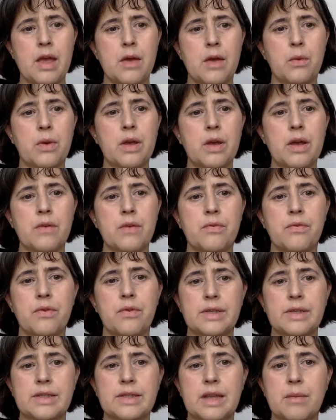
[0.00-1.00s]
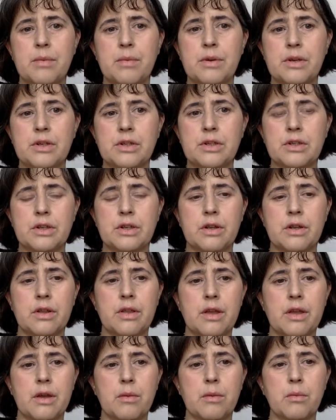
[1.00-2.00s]
we have established uh,
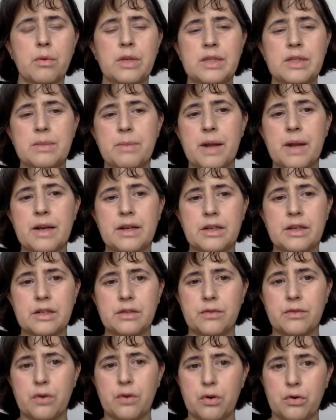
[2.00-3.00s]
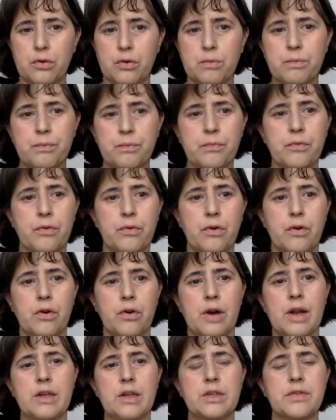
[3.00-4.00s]
the Municipalities Forum for
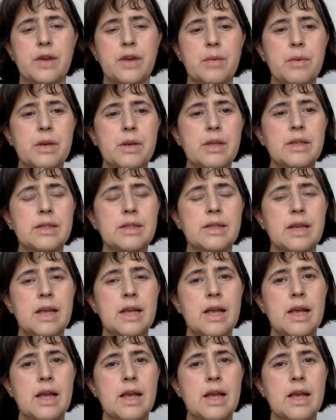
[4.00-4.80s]
large families,